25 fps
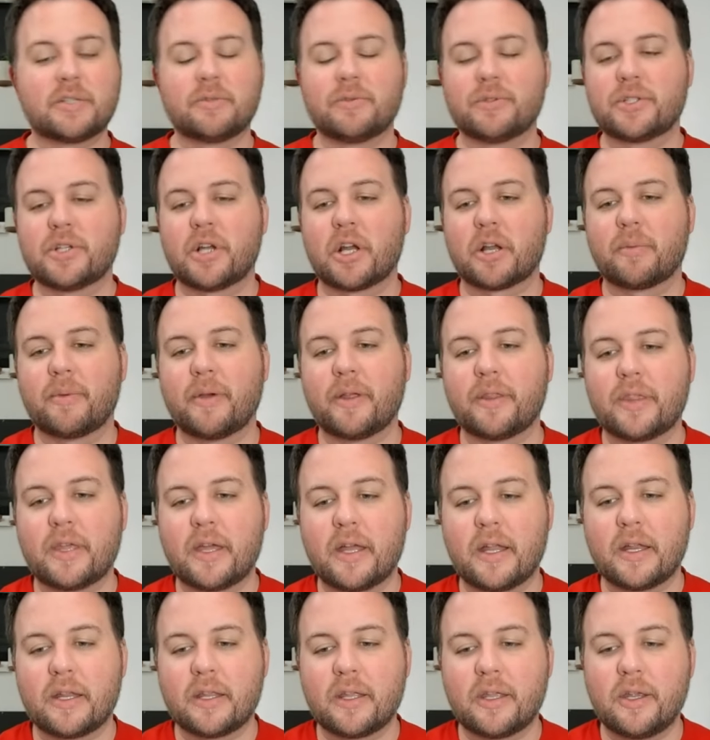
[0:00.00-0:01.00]
So we'll talk about
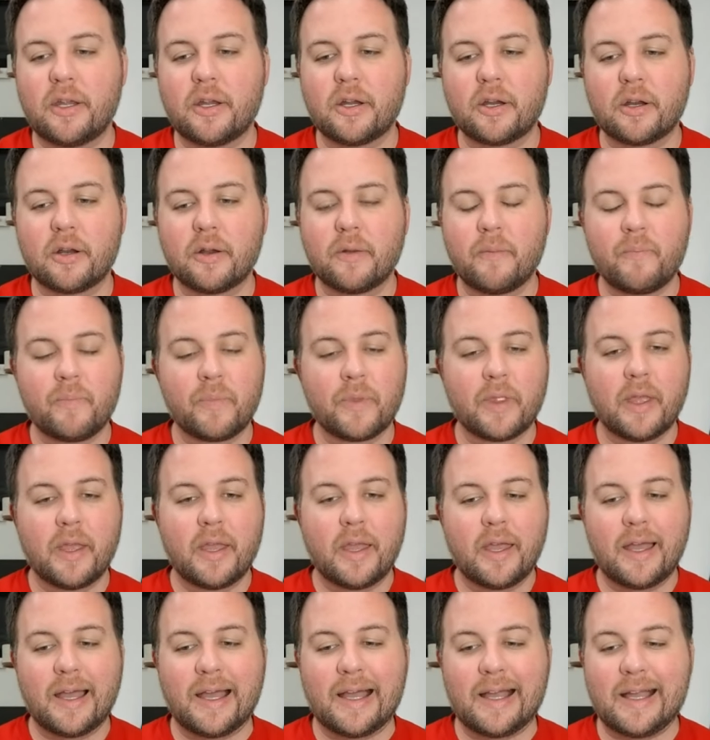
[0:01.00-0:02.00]
that here
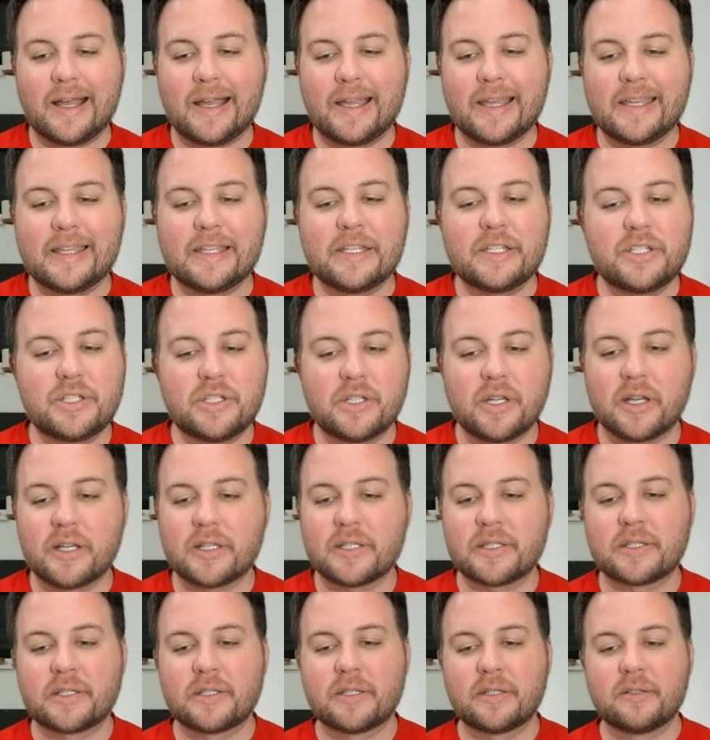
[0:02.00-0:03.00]
in
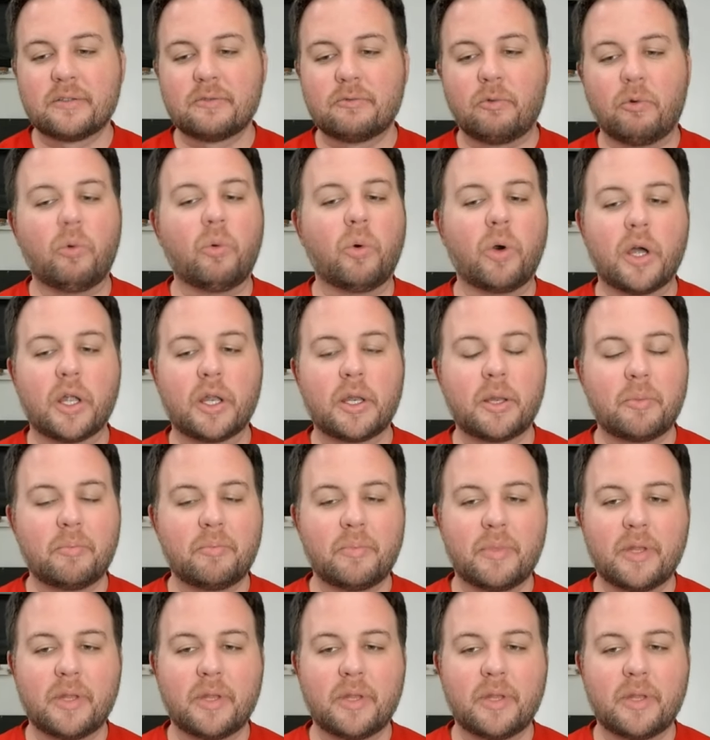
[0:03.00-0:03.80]
just 1